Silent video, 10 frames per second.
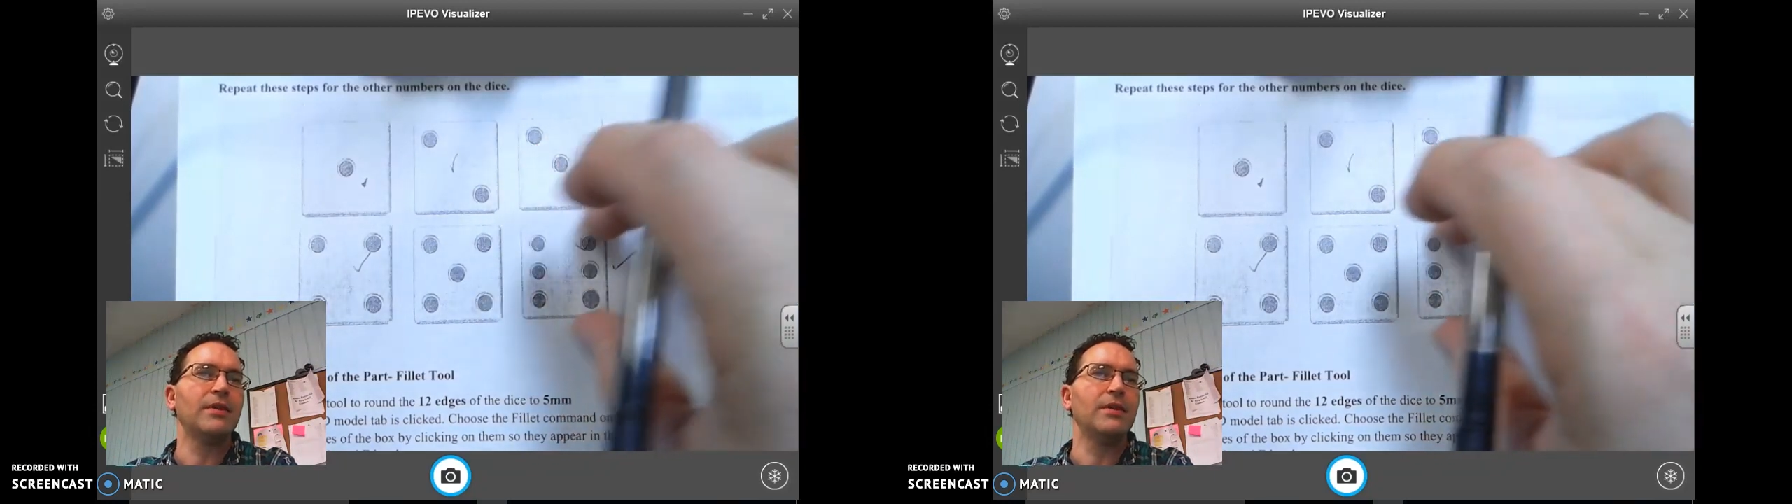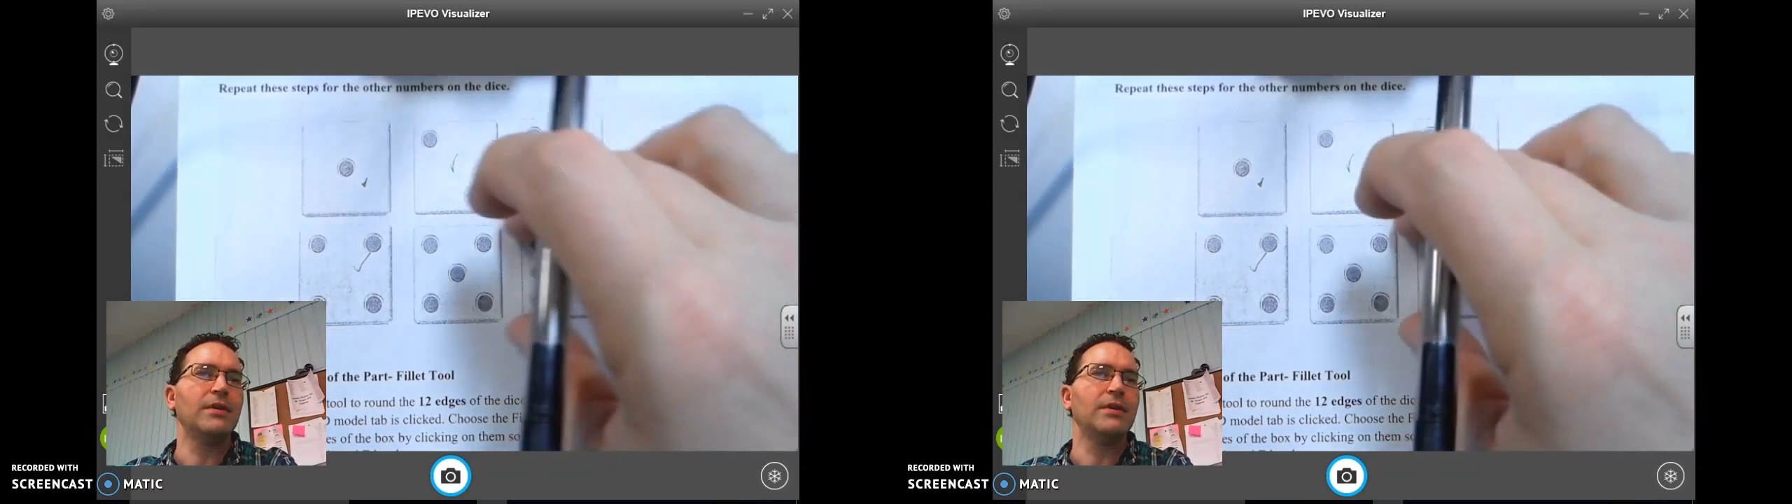
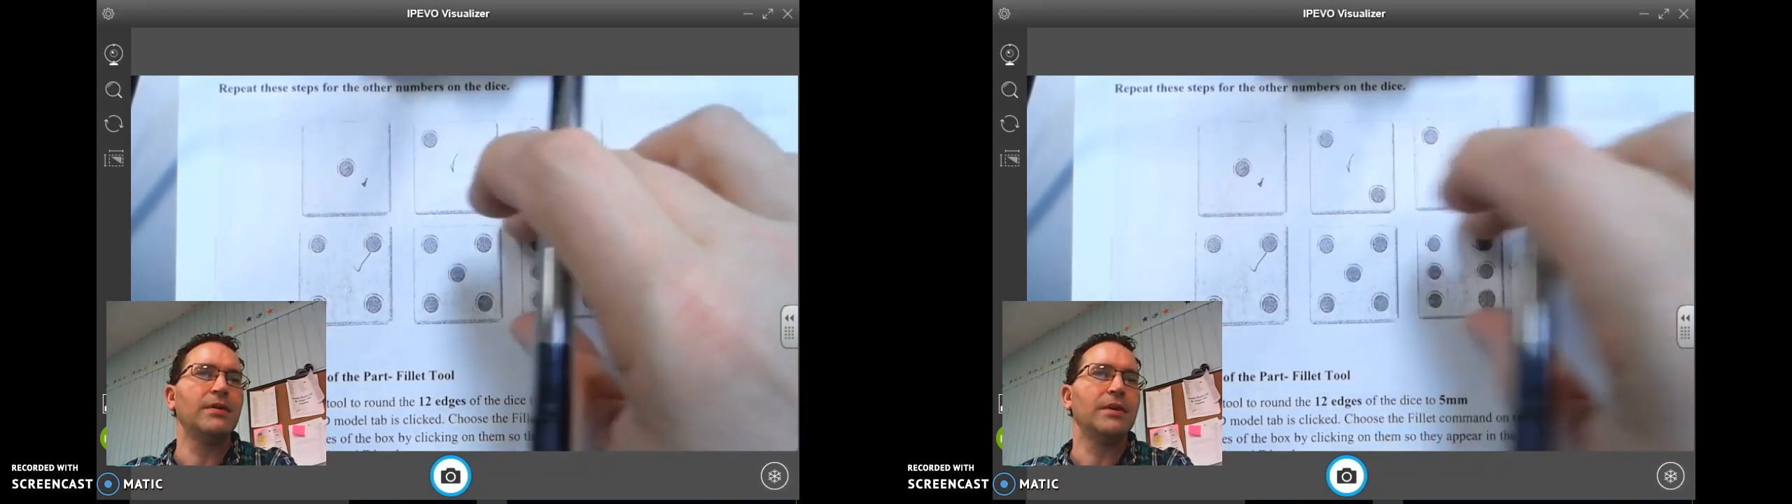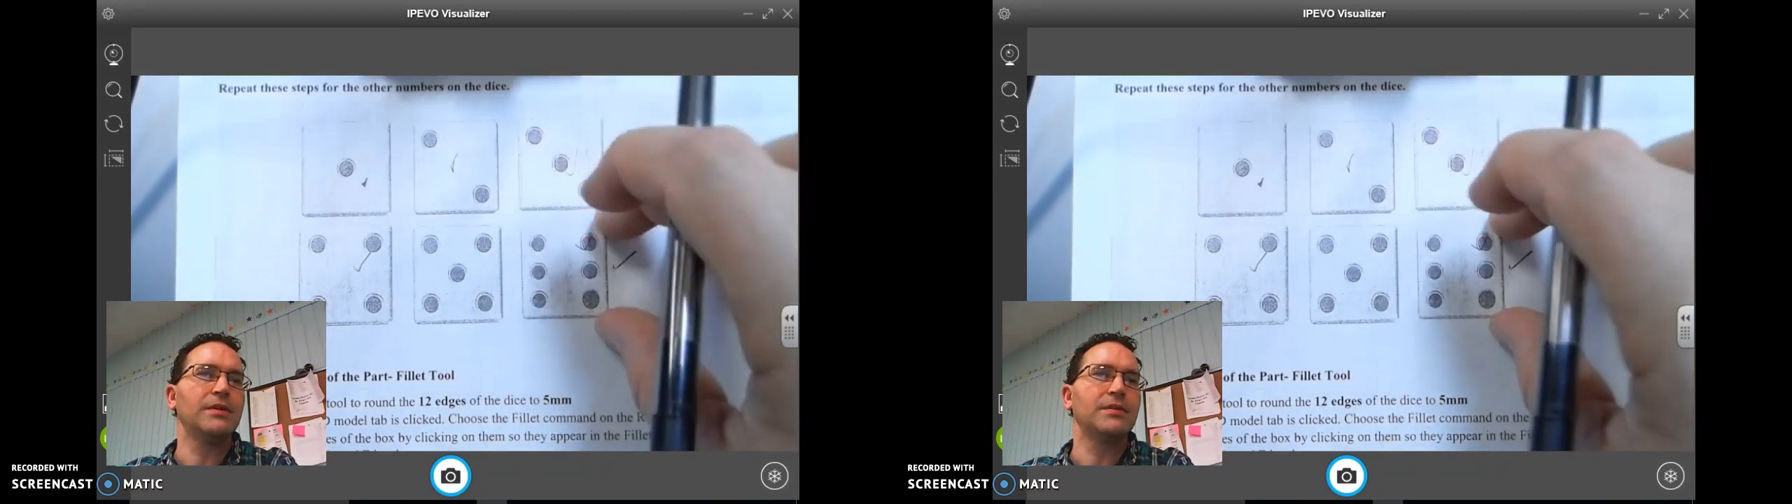do
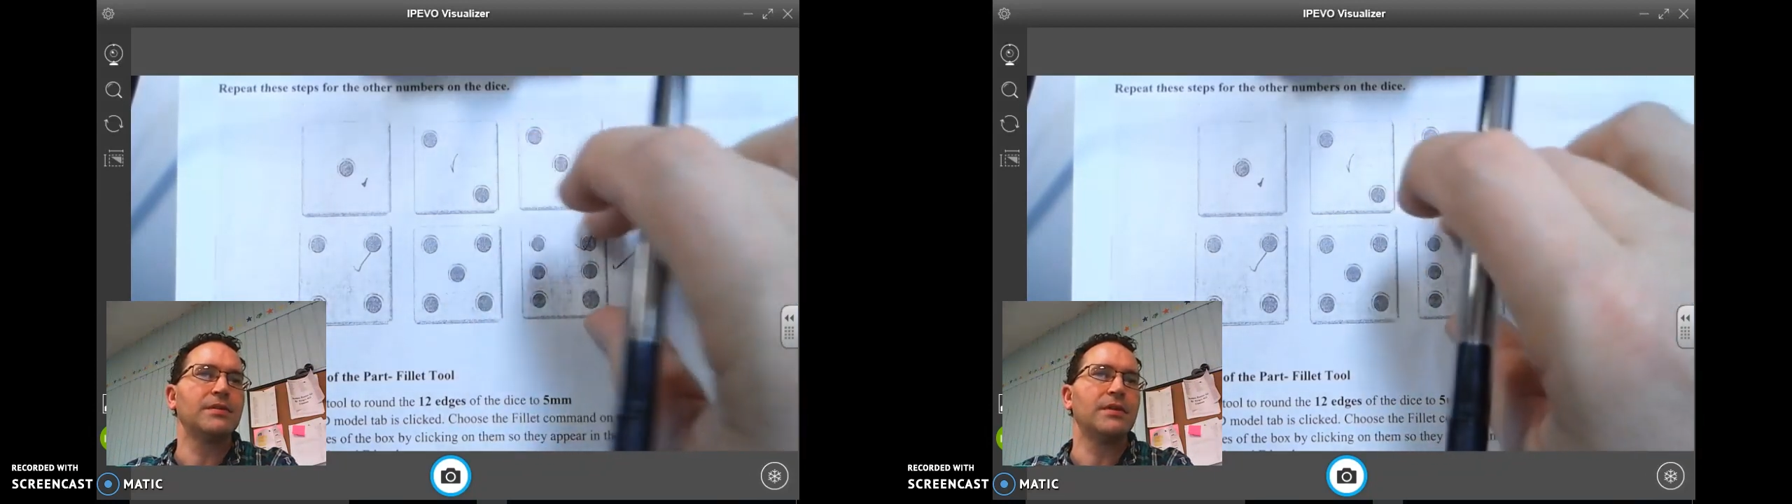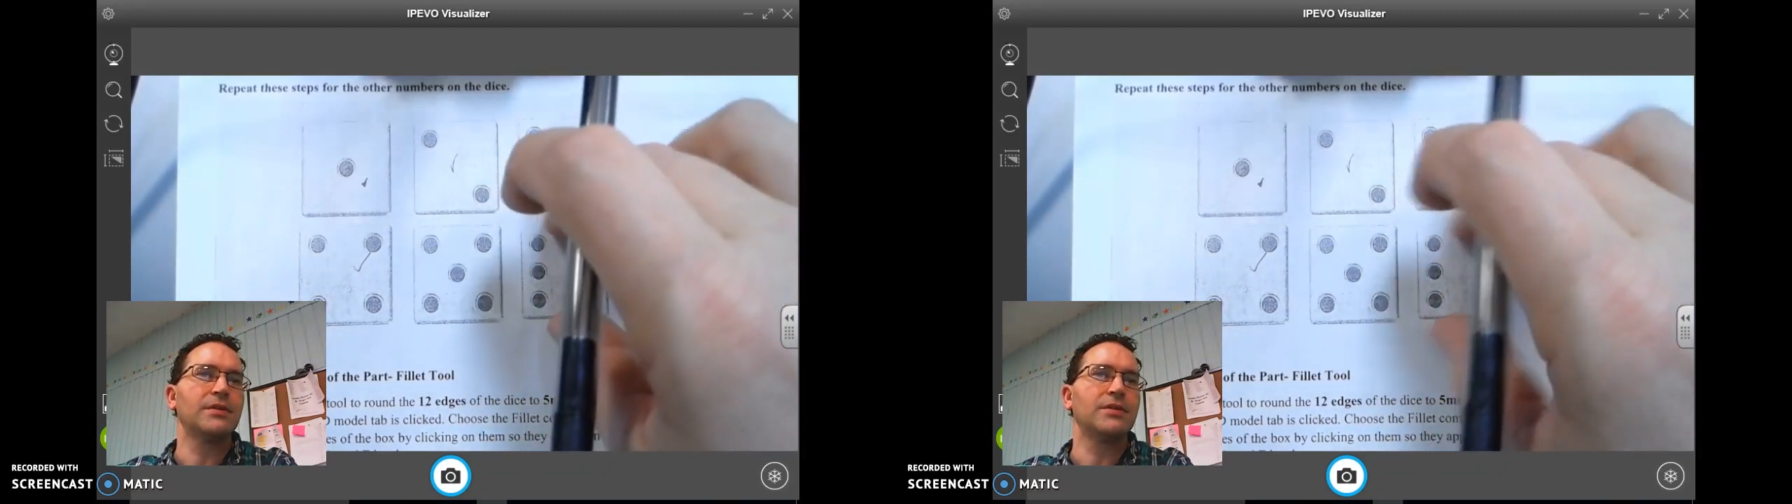
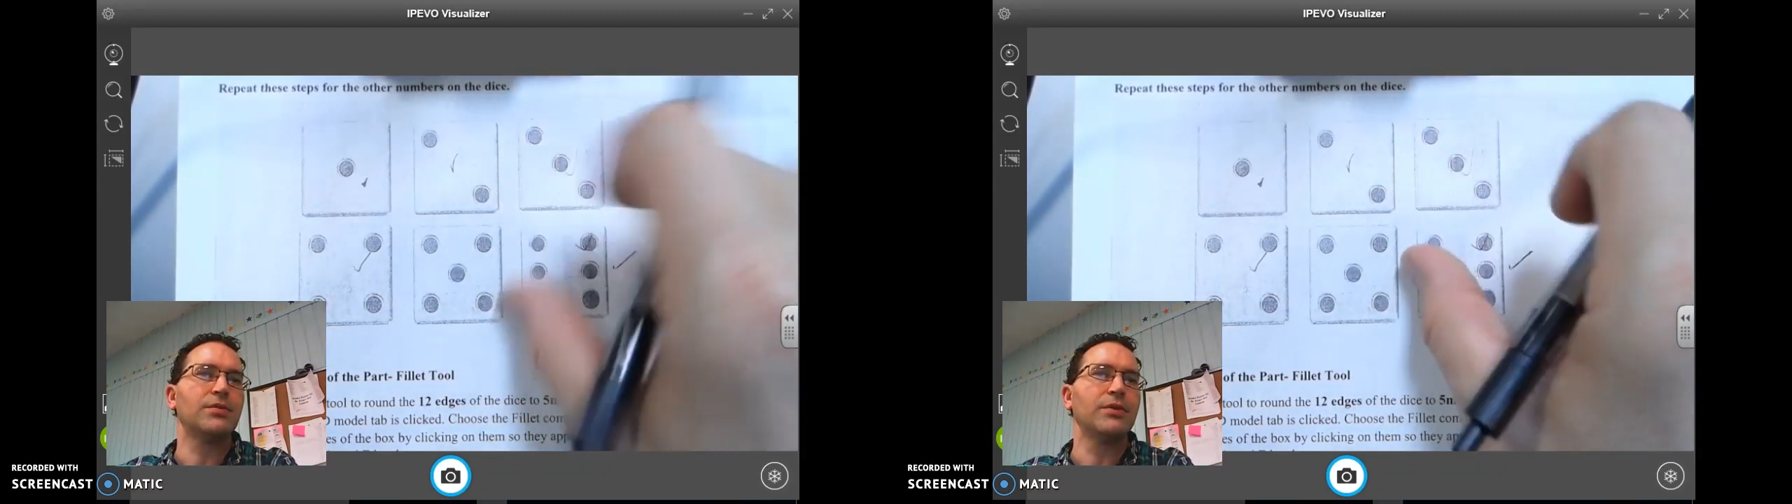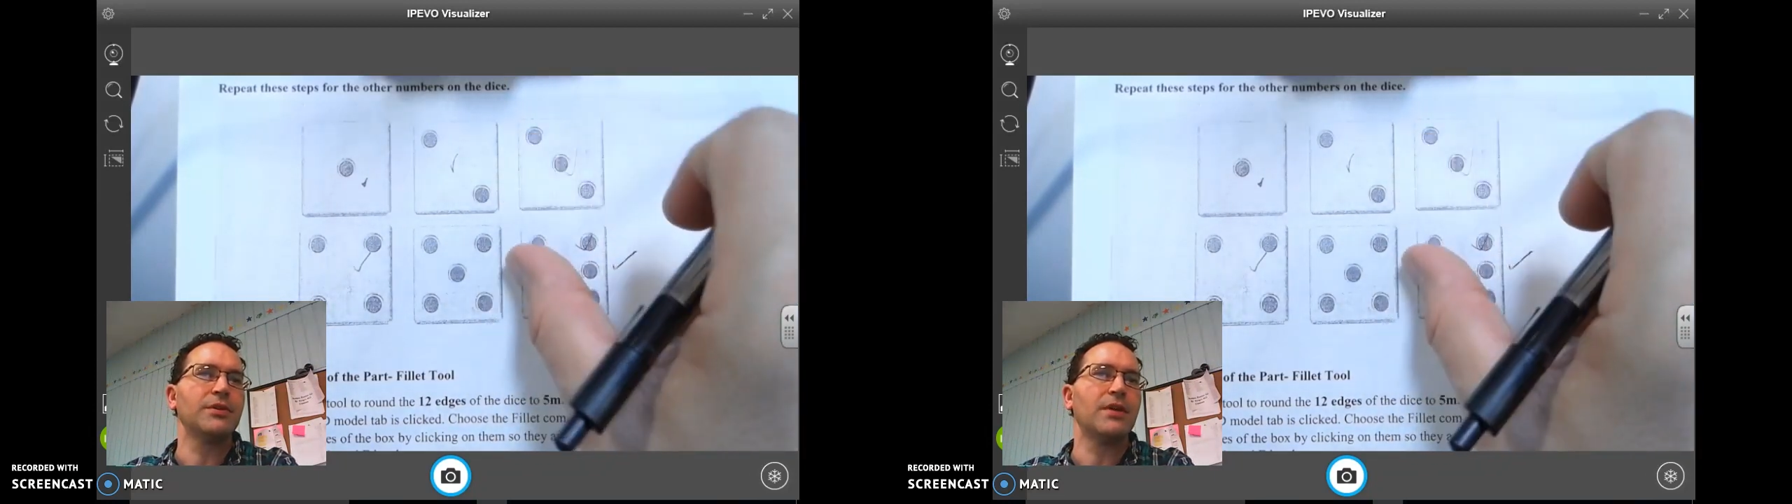is
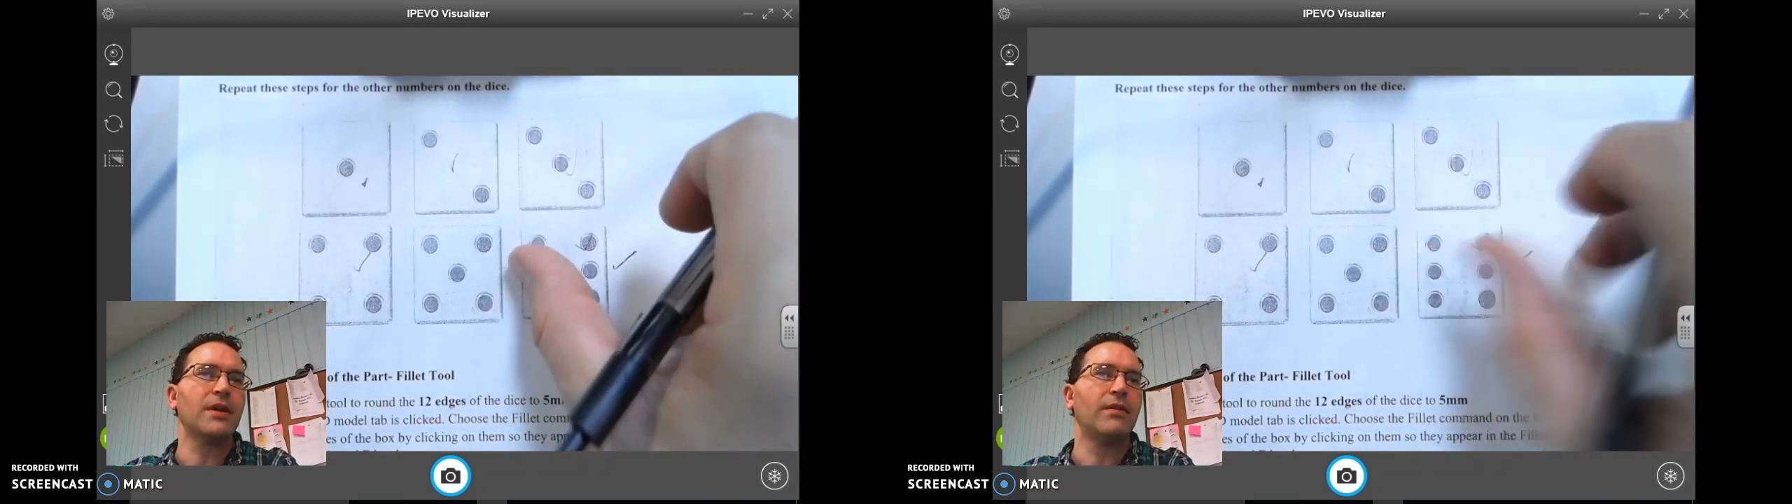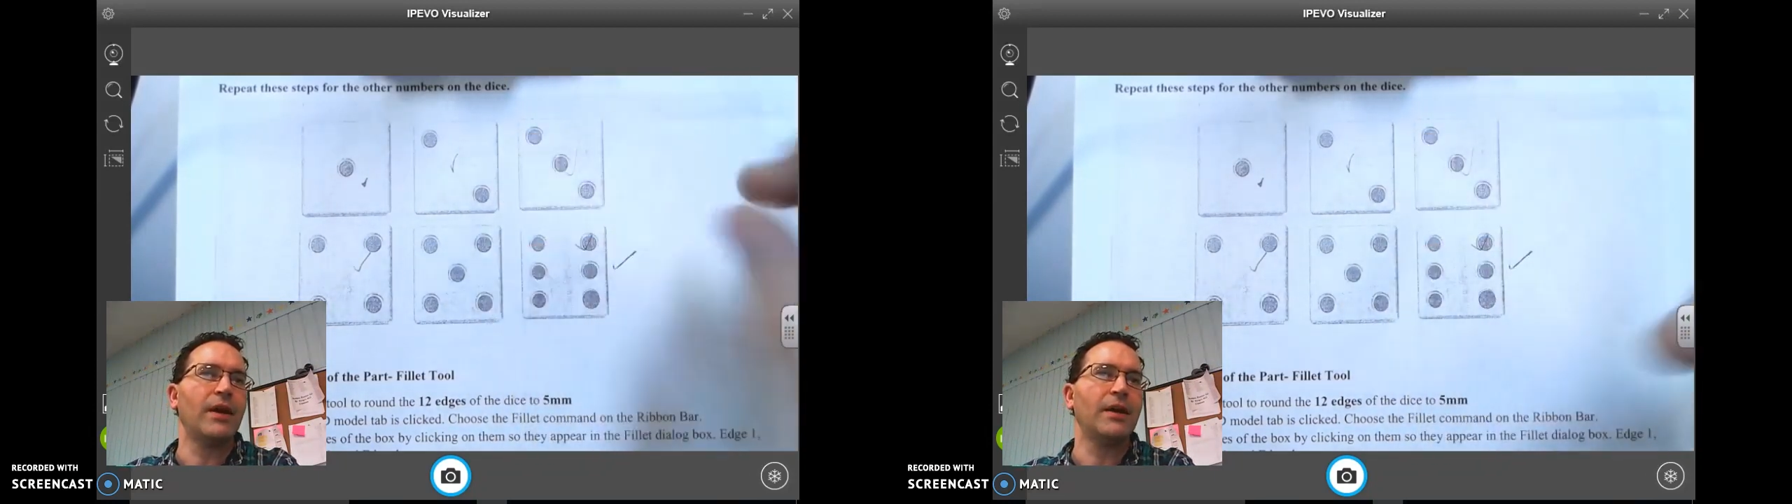twist that
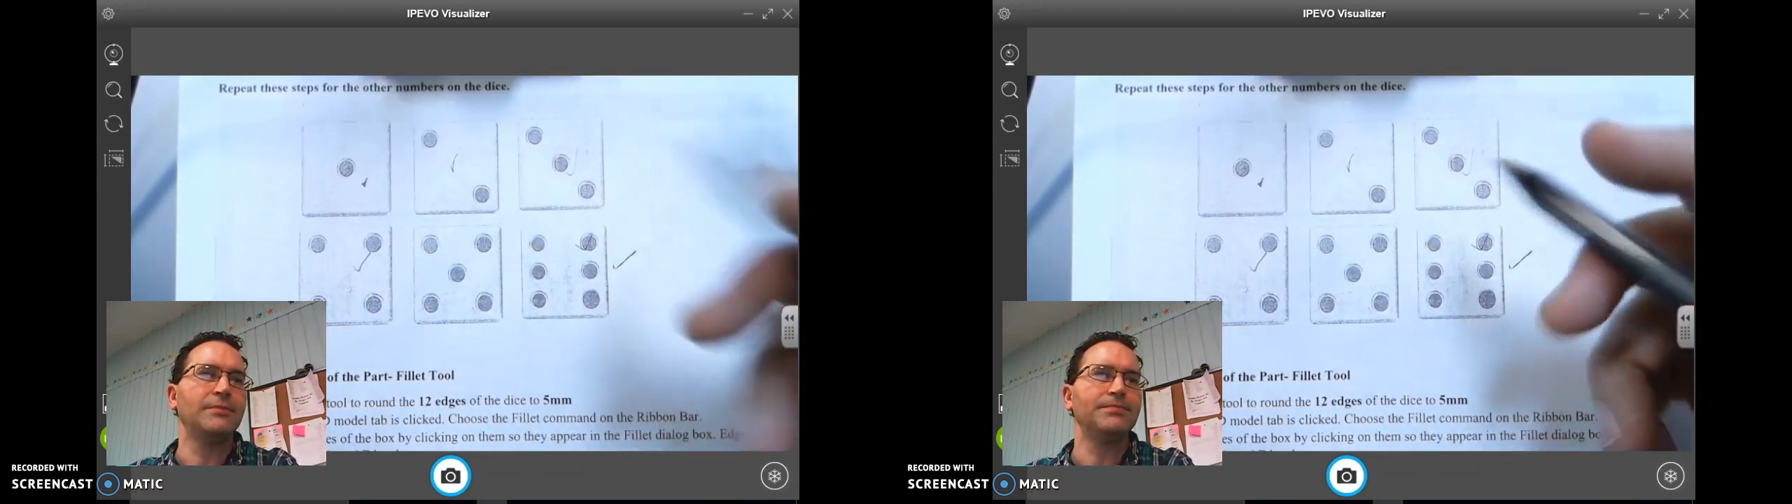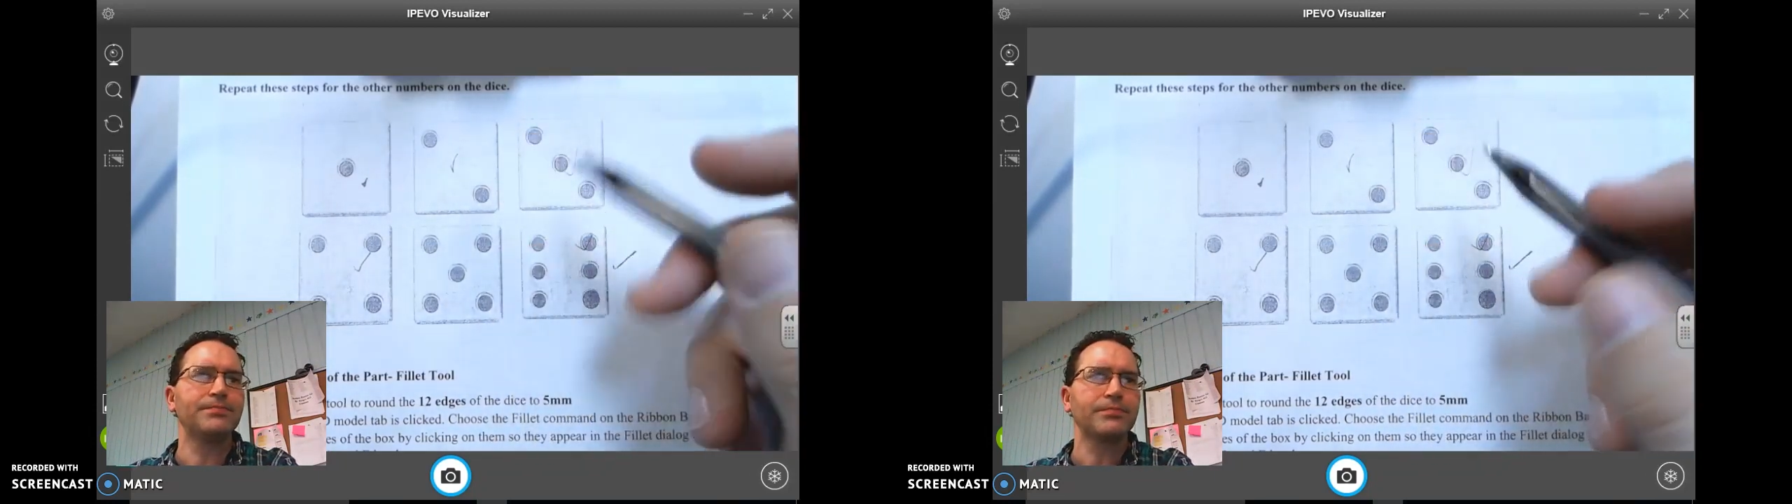around.